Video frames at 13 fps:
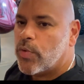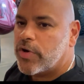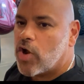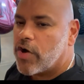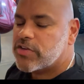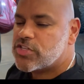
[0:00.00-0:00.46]
and
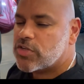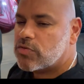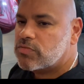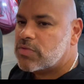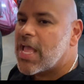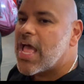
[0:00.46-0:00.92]
orange
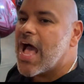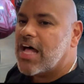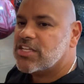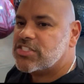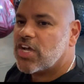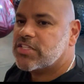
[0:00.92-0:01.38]
zone,
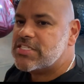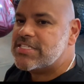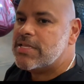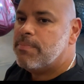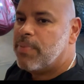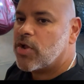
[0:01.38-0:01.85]
I'll start to
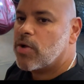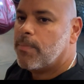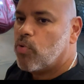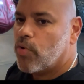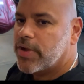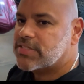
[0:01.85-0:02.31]
see bigger
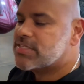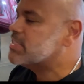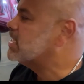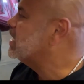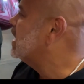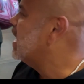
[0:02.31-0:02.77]
points.
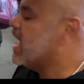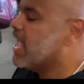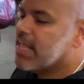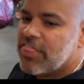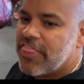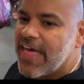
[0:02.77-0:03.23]

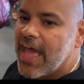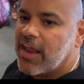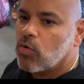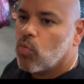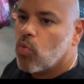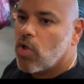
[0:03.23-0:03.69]
And
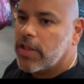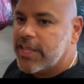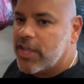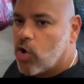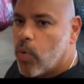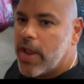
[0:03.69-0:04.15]
that will
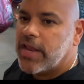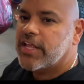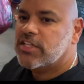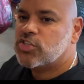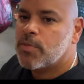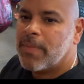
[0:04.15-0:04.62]
equate
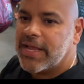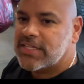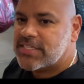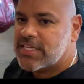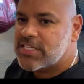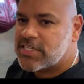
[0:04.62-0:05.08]
into my
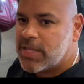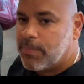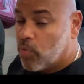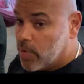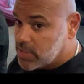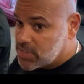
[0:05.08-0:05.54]
intensity
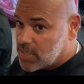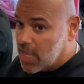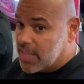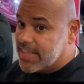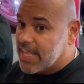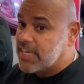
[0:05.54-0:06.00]
points
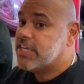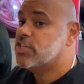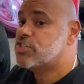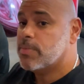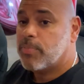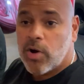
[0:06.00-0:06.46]
on that
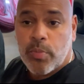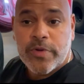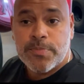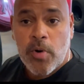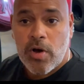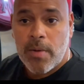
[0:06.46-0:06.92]
leadership board we
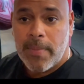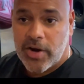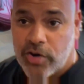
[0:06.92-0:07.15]
spoke about